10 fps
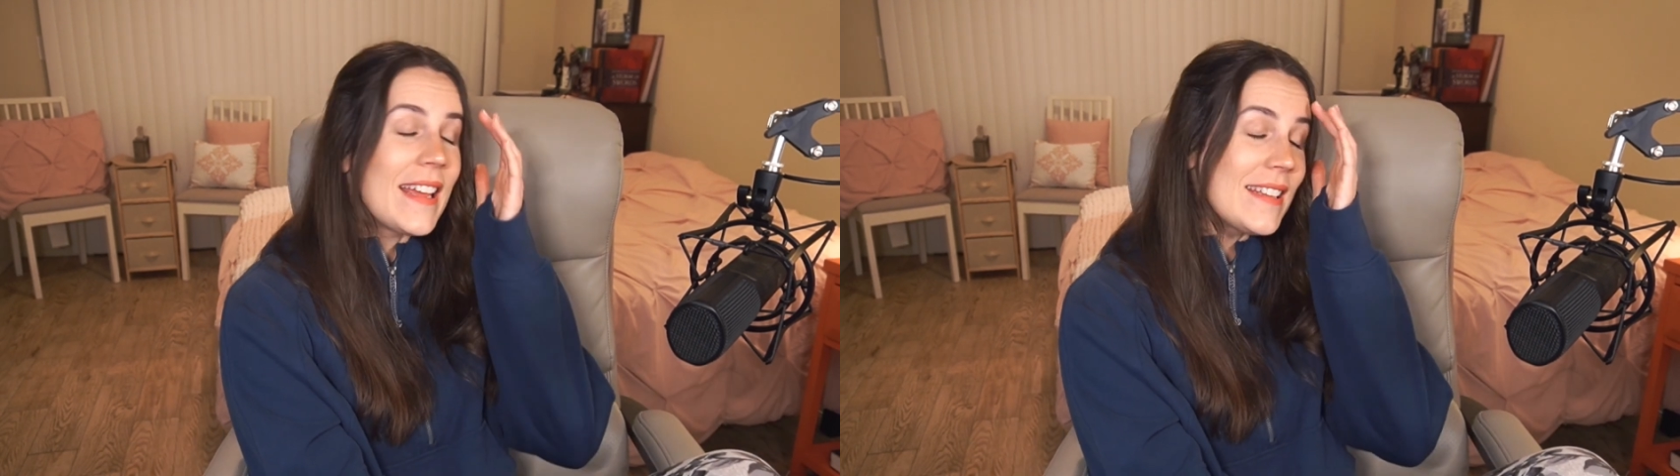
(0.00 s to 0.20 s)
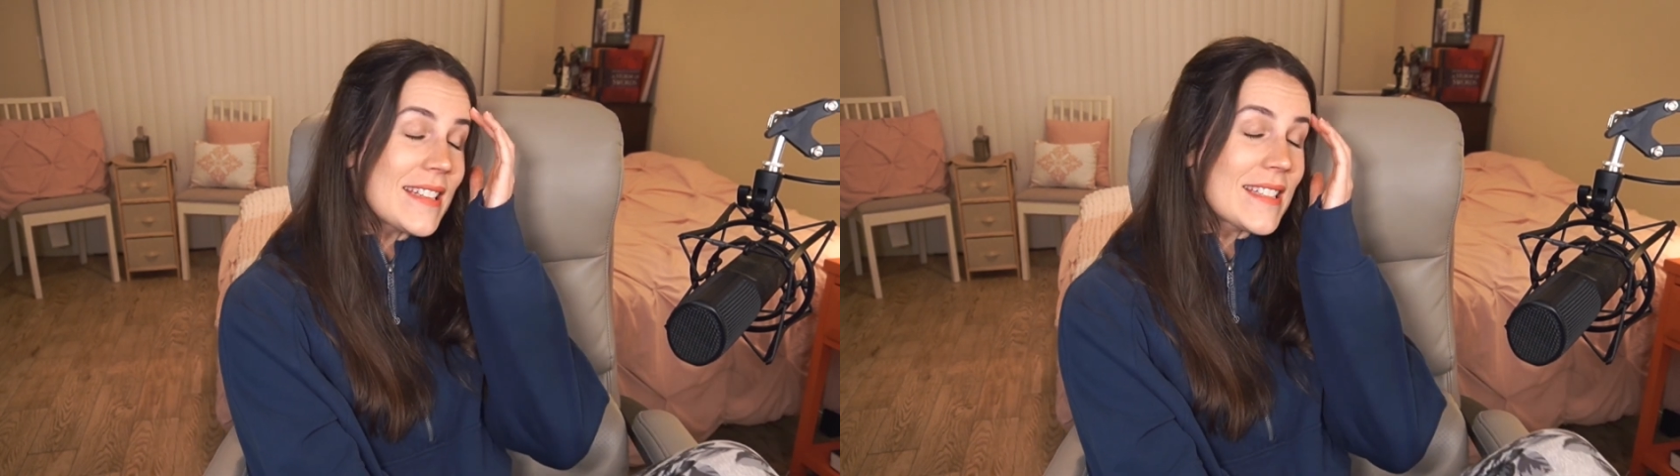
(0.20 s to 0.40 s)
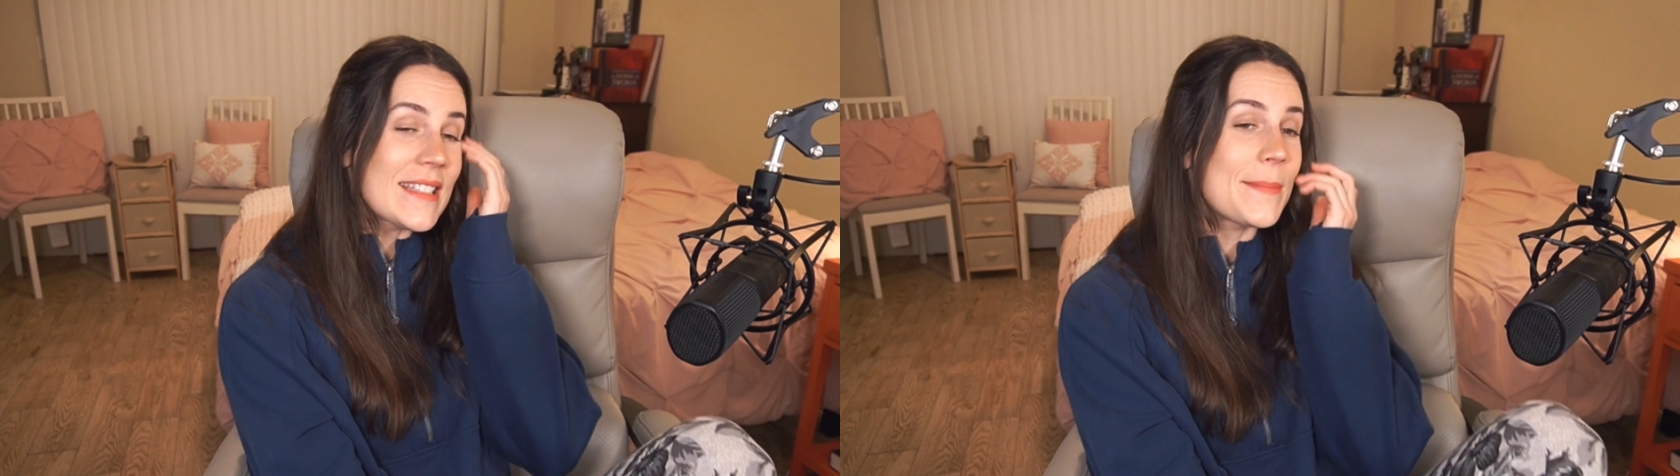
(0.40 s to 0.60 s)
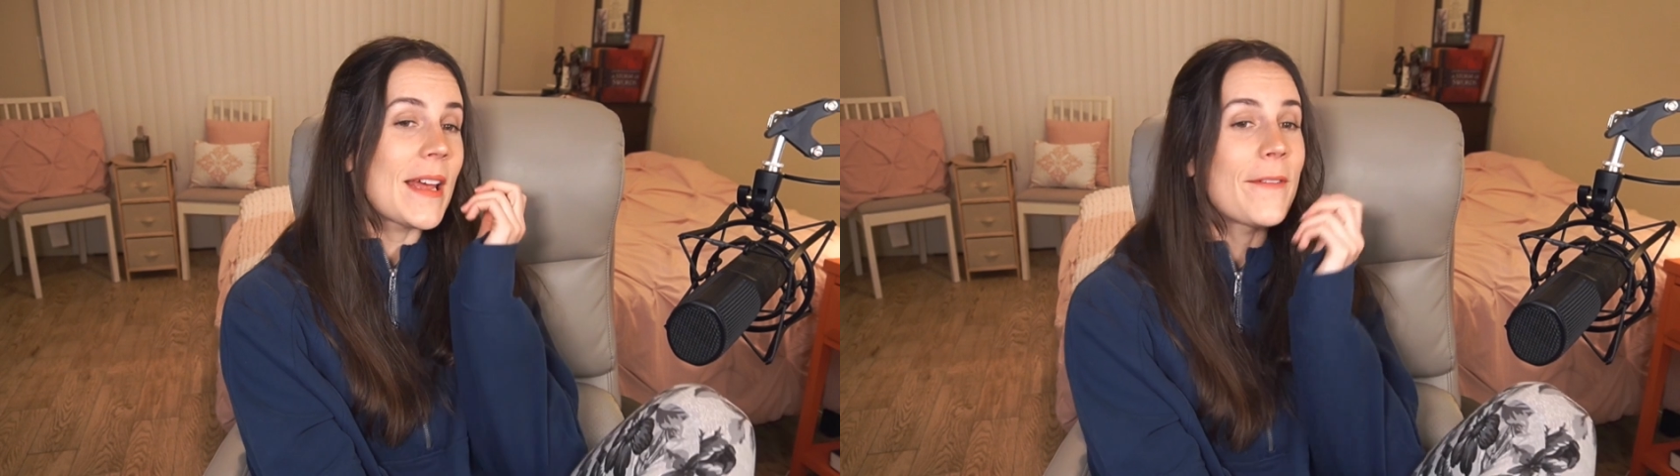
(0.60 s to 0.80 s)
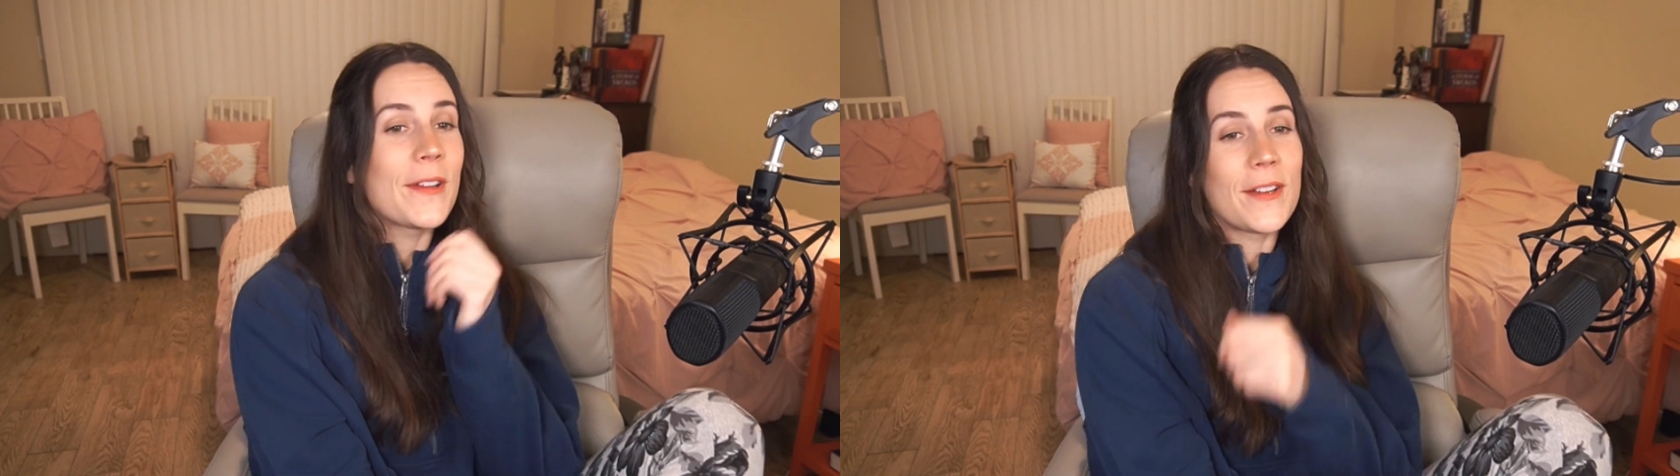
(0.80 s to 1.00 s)
it doesn't seem
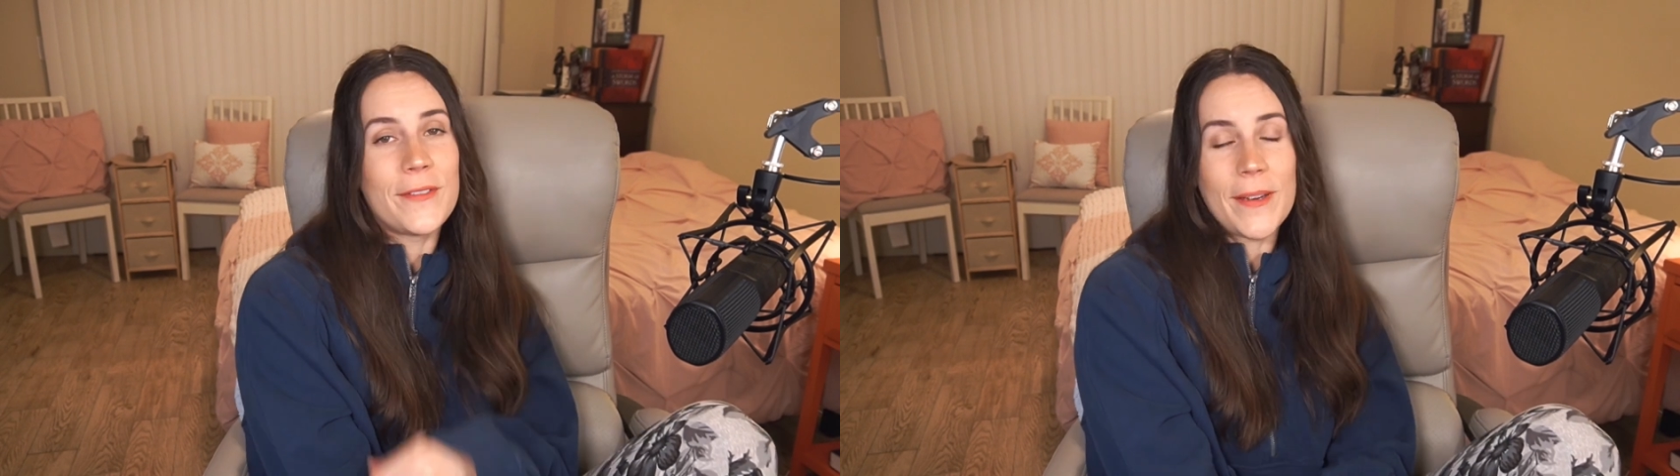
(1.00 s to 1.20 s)
to have a good